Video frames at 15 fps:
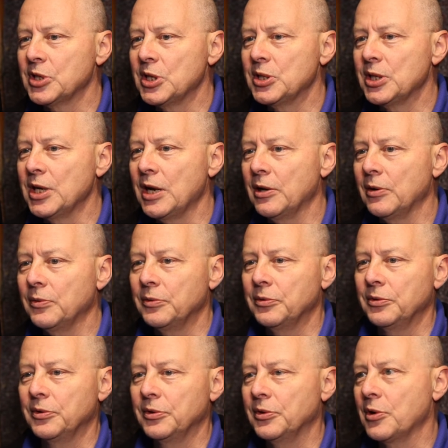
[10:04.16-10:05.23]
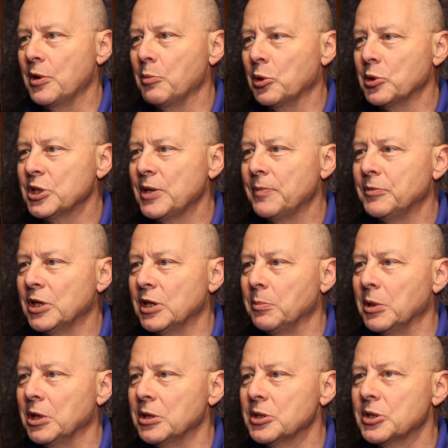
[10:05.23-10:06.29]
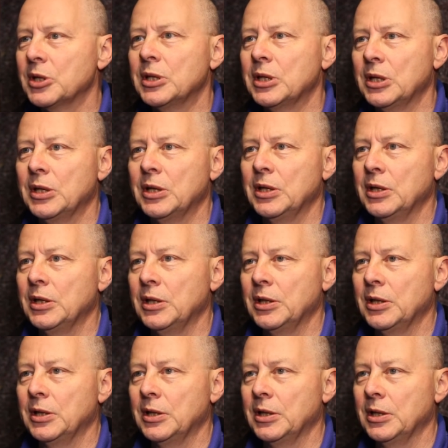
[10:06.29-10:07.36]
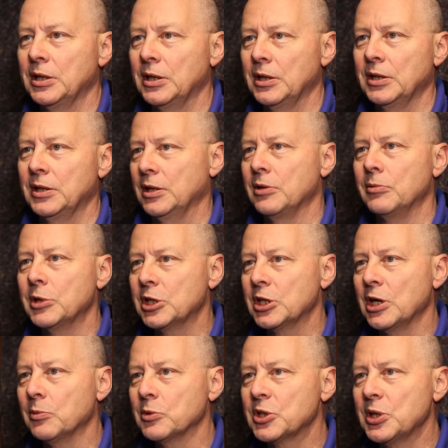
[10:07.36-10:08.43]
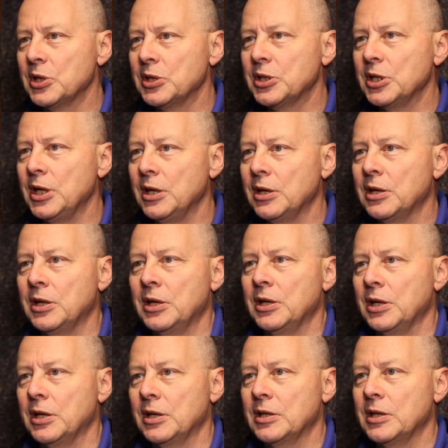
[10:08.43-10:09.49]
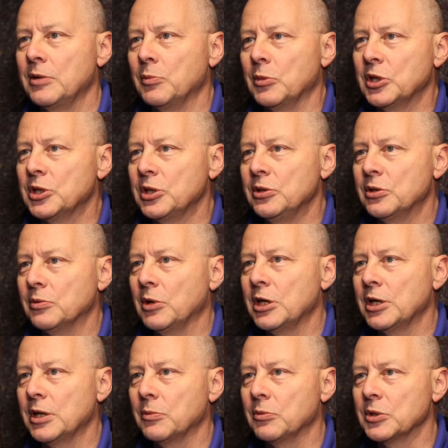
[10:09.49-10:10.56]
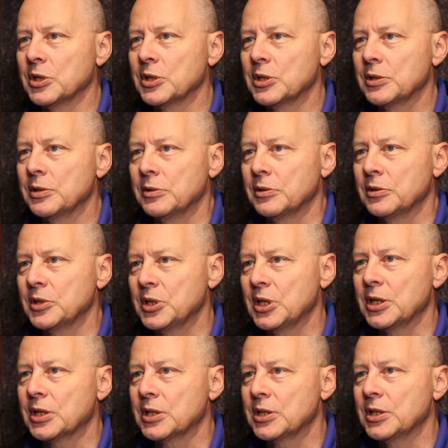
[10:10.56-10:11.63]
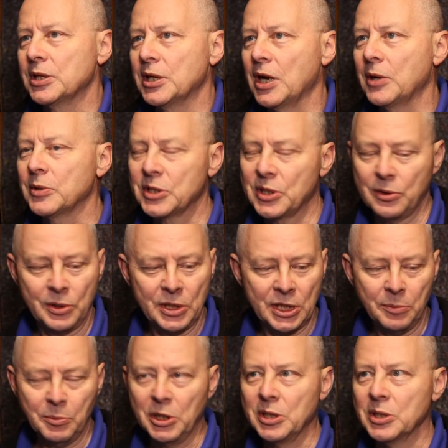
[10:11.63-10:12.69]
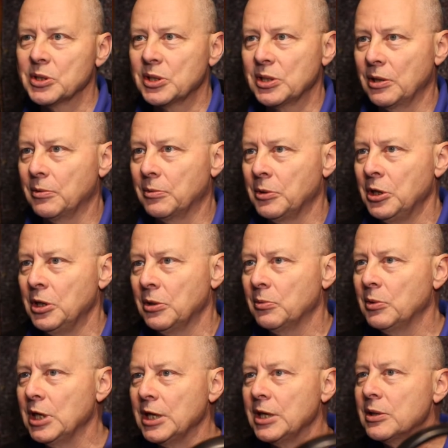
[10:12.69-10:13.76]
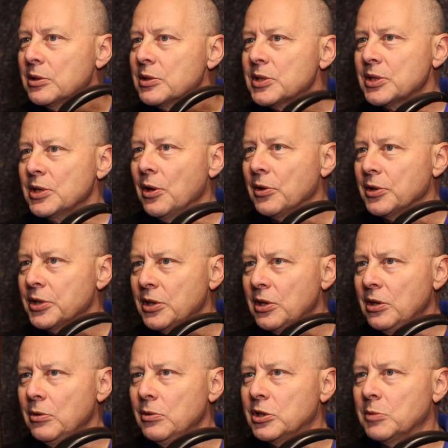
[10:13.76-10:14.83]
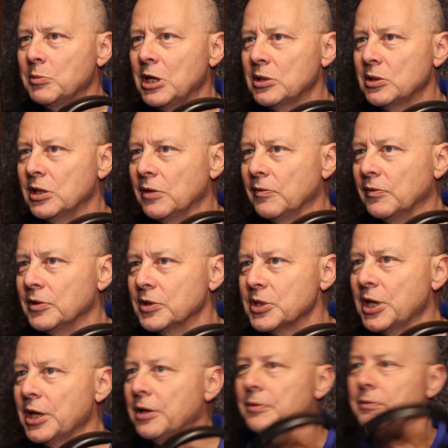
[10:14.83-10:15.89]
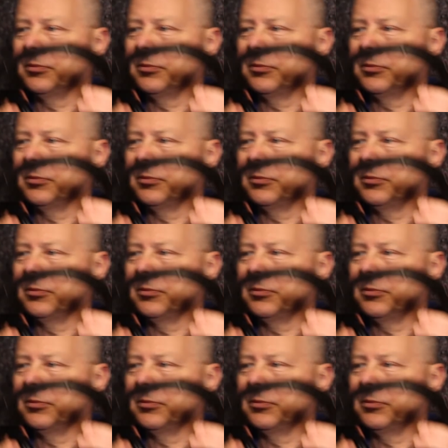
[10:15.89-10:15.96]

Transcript: is now 3.7 dBs. Originally it was 13, then with 2 to 1 it was 6, and now it's 3 dB. So really there's not a huge amount of difference now.